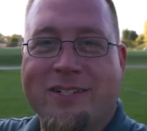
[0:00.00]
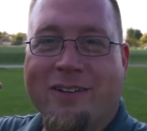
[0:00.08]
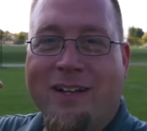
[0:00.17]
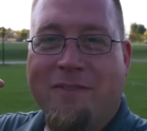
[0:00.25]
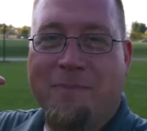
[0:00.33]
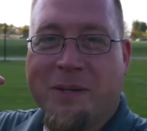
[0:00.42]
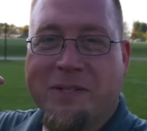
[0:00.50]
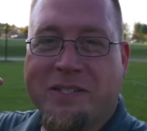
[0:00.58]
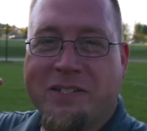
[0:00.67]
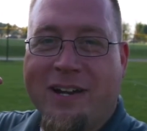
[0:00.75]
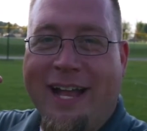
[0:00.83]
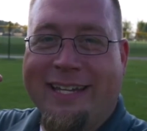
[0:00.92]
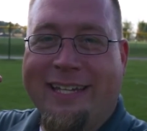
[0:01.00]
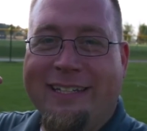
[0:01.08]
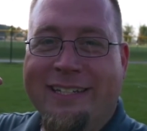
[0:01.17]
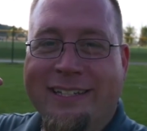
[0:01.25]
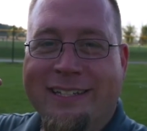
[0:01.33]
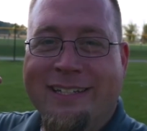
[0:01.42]
and turn off person
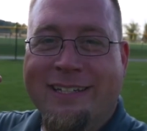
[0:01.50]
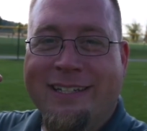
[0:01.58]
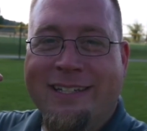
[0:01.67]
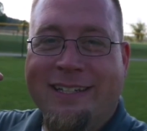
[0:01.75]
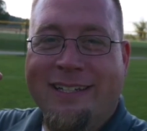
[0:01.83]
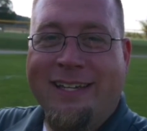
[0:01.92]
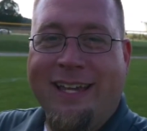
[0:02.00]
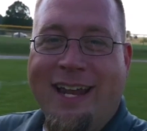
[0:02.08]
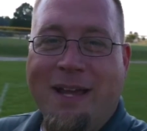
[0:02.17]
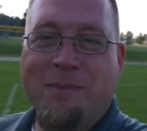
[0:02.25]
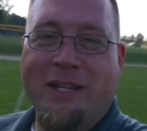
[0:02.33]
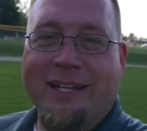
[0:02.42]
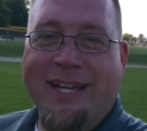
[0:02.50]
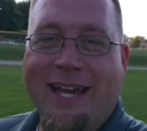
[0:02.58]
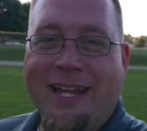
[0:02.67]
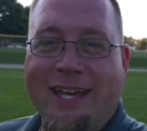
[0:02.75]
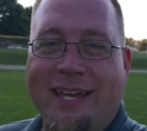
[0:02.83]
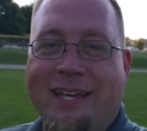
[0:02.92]
tracking, and I'm gonna
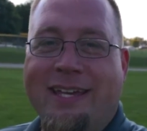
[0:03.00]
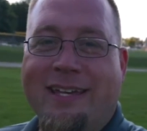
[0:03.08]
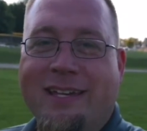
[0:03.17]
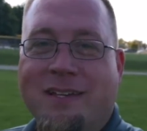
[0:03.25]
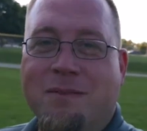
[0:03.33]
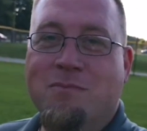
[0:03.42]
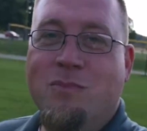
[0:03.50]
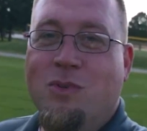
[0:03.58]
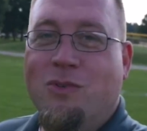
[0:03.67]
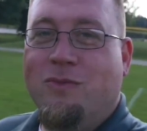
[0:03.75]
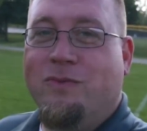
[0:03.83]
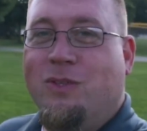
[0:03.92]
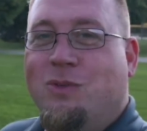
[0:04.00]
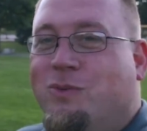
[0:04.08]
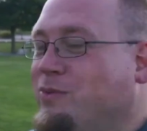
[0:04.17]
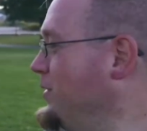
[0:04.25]
kind of move you